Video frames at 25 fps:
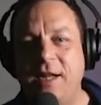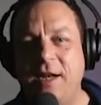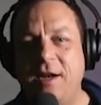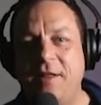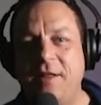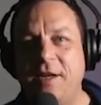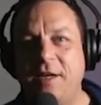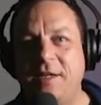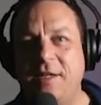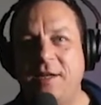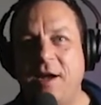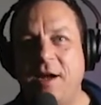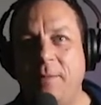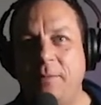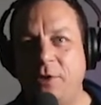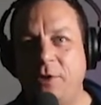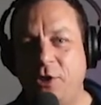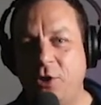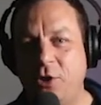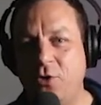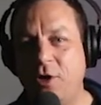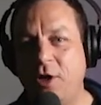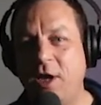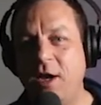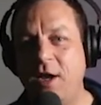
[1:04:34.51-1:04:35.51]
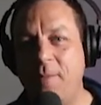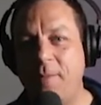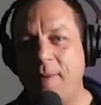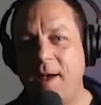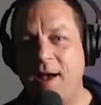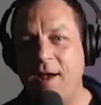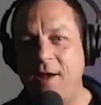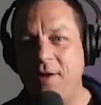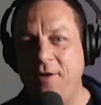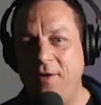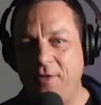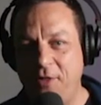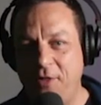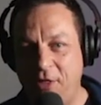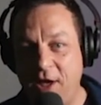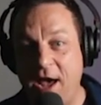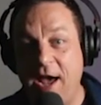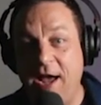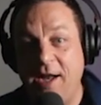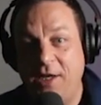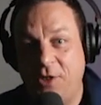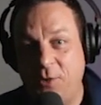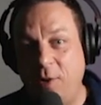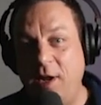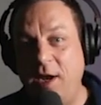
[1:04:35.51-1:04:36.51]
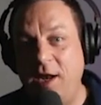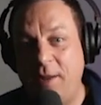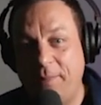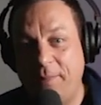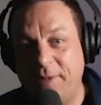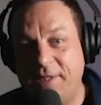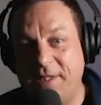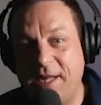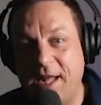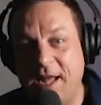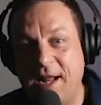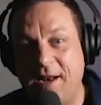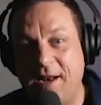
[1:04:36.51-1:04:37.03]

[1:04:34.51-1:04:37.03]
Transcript: of their time talking about that 20%